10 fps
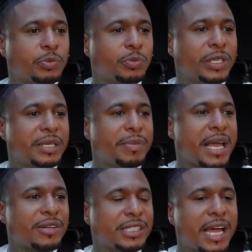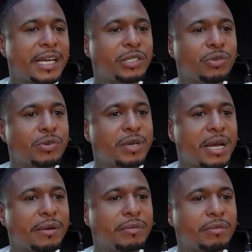really be outside doing what
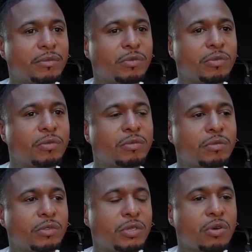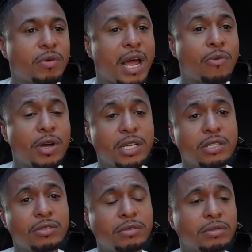I you know what I wanna
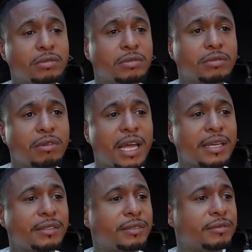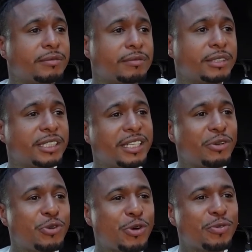do. Like shit,
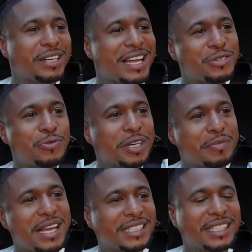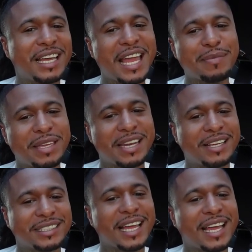doing what I do wanna be outside. I like being
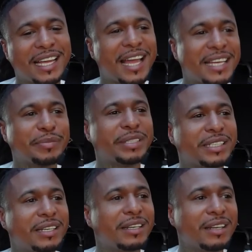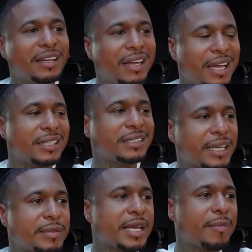outside, guys, but at the
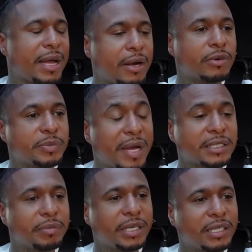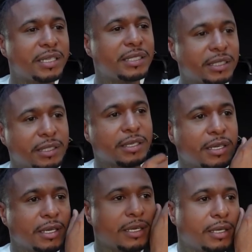same time I got responsibilities. And,
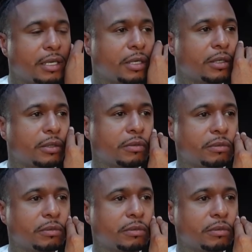um,